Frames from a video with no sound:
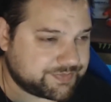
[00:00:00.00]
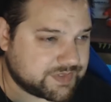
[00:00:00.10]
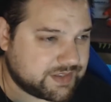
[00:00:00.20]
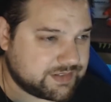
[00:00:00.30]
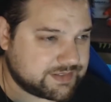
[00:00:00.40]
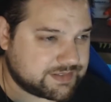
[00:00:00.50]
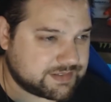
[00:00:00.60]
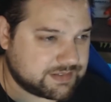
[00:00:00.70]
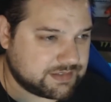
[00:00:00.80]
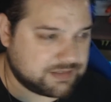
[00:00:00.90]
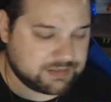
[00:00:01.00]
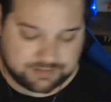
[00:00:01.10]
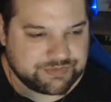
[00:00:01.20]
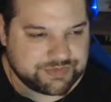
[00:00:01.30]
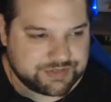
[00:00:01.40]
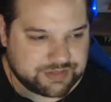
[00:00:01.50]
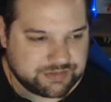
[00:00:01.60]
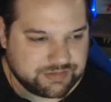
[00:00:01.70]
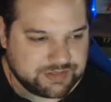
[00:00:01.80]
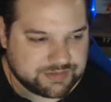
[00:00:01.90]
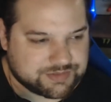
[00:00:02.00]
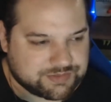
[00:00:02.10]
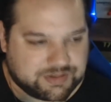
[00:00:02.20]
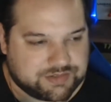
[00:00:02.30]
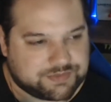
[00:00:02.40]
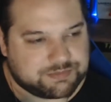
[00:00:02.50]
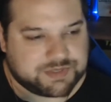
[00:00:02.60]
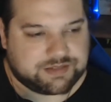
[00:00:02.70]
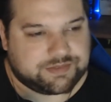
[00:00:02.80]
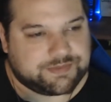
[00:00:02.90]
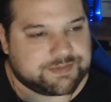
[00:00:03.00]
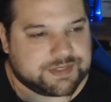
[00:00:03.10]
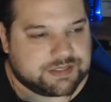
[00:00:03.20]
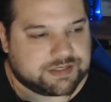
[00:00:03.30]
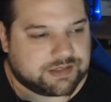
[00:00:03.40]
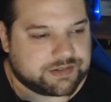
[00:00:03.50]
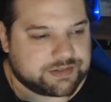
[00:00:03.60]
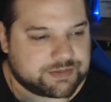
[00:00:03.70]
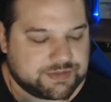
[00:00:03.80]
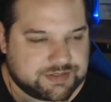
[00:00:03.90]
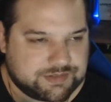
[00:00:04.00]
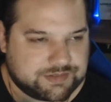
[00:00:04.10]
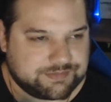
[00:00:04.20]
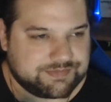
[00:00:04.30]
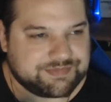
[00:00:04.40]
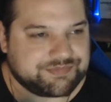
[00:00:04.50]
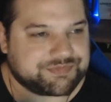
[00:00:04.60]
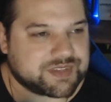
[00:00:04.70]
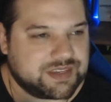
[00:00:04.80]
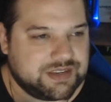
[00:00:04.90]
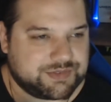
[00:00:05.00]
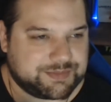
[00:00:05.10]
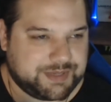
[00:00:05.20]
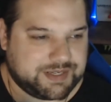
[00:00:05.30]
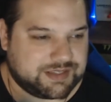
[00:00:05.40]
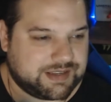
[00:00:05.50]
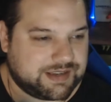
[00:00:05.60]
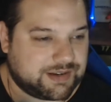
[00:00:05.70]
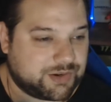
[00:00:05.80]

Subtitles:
Let's see. Generally those range from $10 to $15, which, you know, depending on how